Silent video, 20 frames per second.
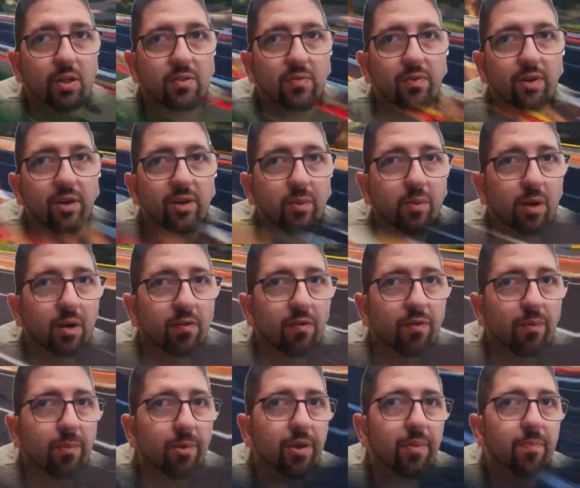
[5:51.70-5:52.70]
very well for
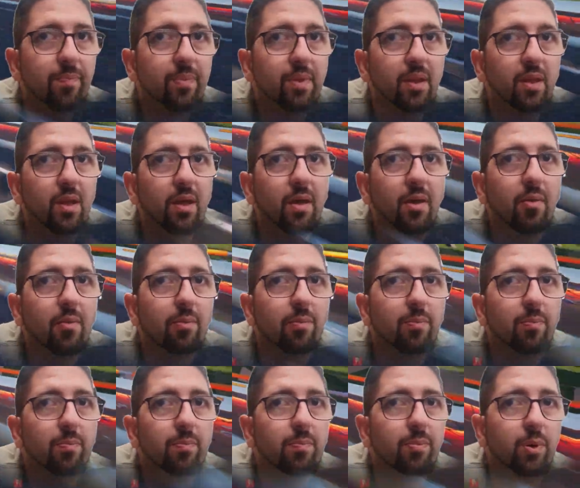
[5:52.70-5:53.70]
me.
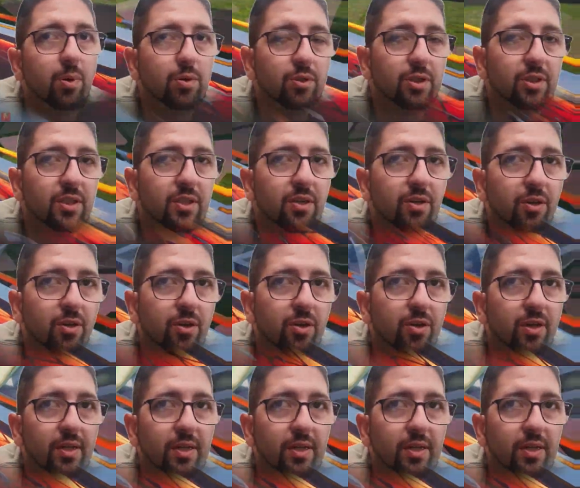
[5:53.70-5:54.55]
Boosting early